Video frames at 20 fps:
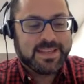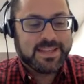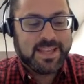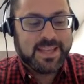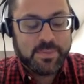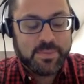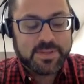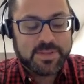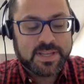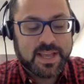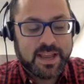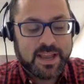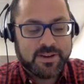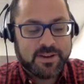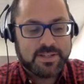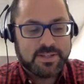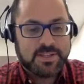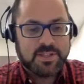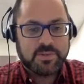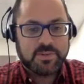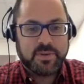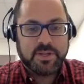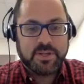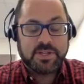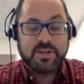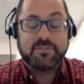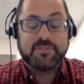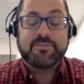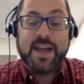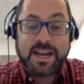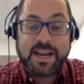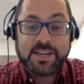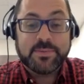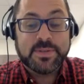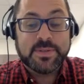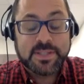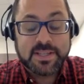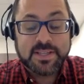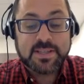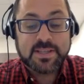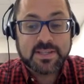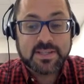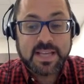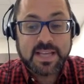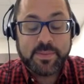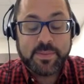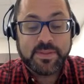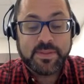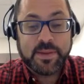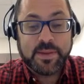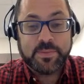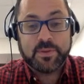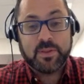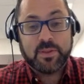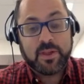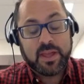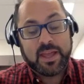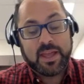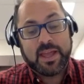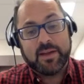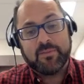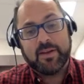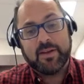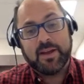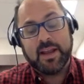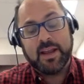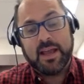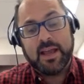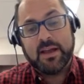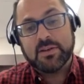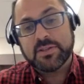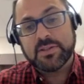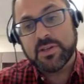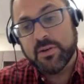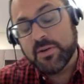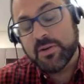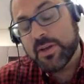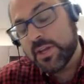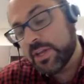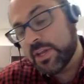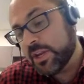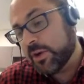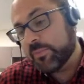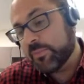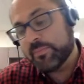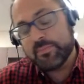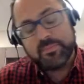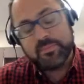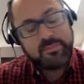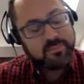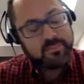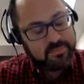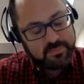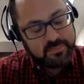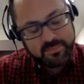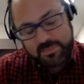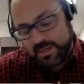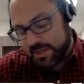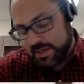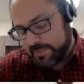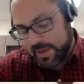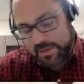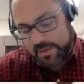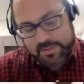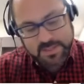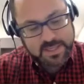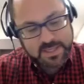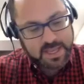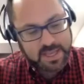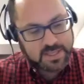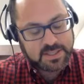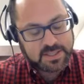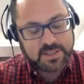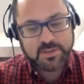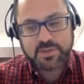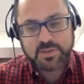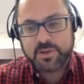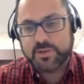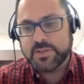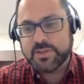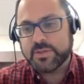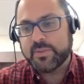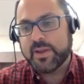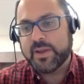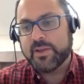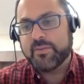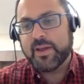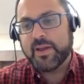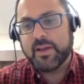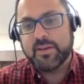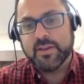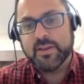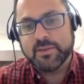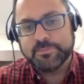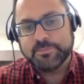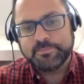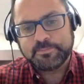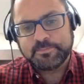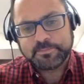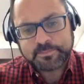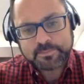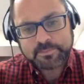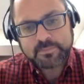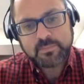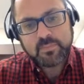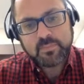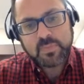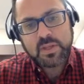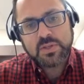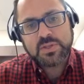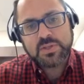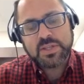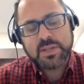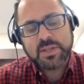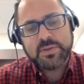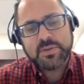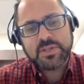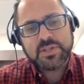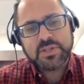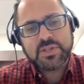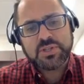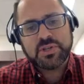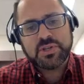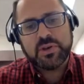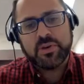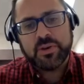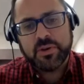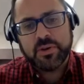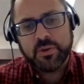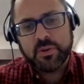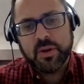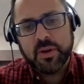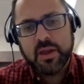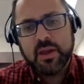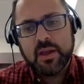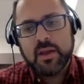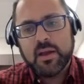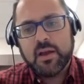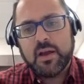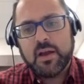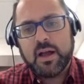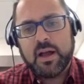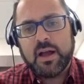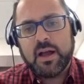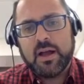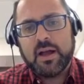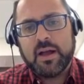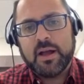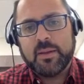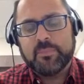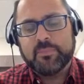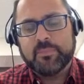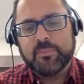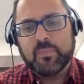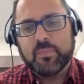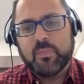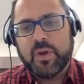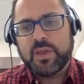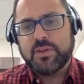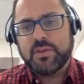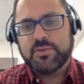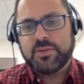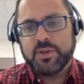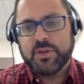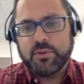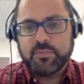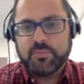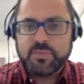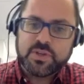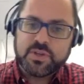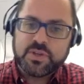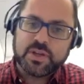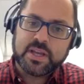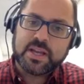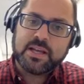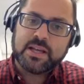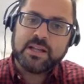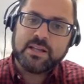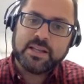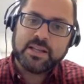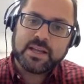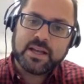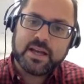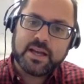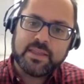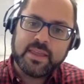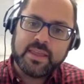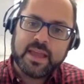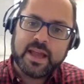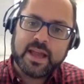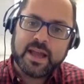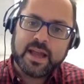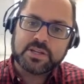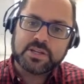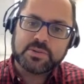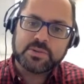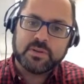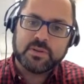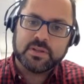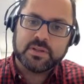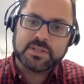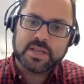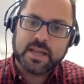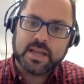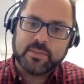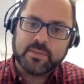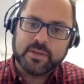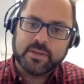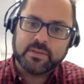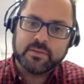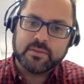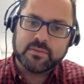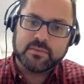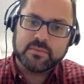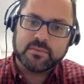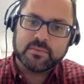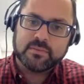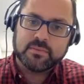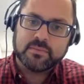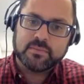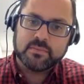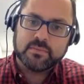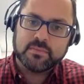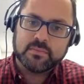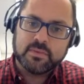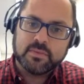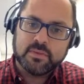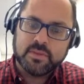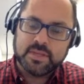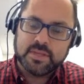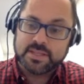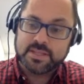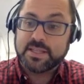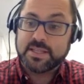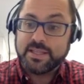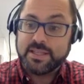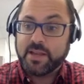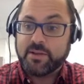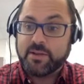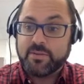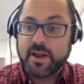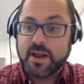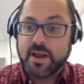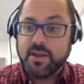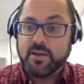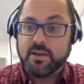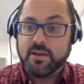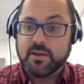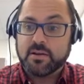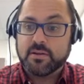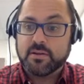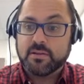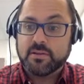It was a hairy situation. In fact, it was this assignment that we're looking at right now. So, you can make mistakes, and there's always a way around it. So let me just show you what you do. So you're going to click on the actual assignment, this link right here.